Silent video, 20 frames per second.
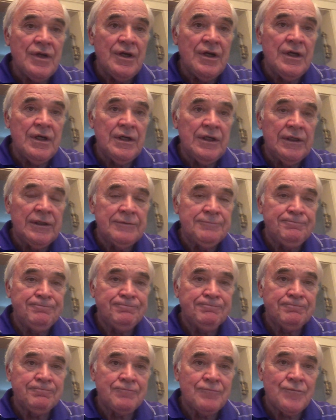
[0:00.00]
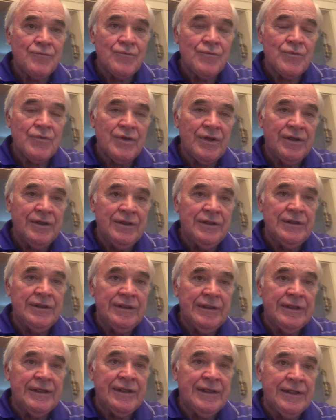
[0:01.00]
uh,
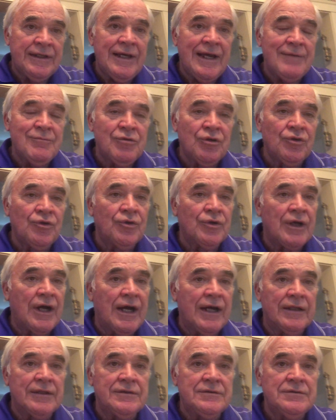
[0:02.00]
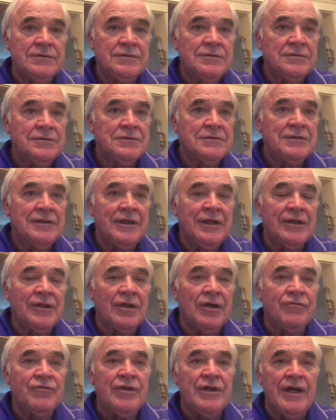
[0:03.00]
he came to Long Island and
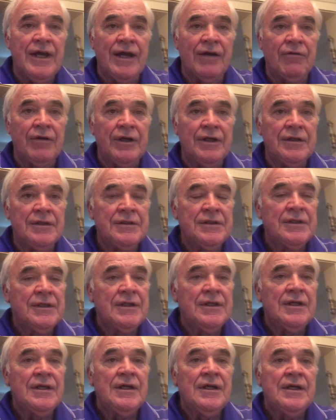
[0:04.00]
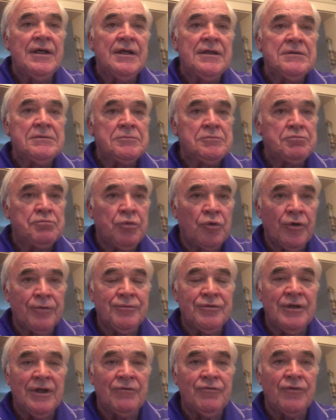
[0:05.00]
loved the area, bought
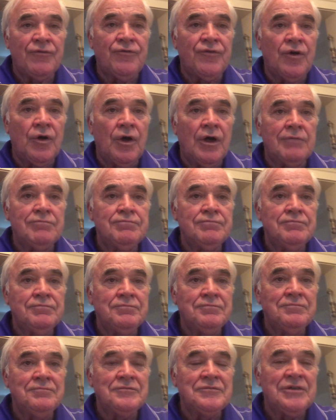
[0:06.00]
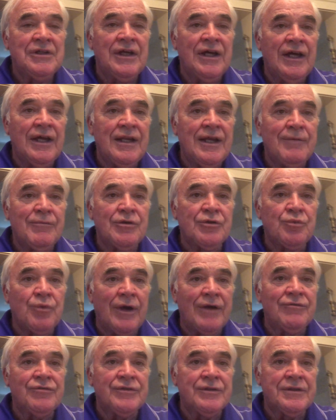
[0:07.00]
himself a farm, and him and his
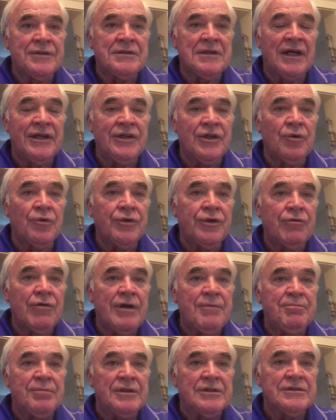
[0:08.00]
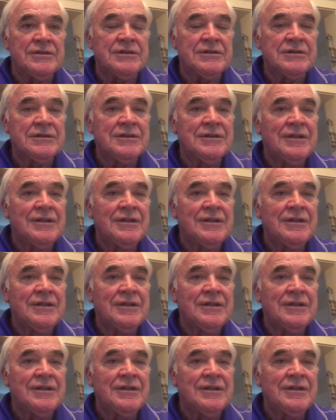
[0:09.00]
wife decided to go in the grape business.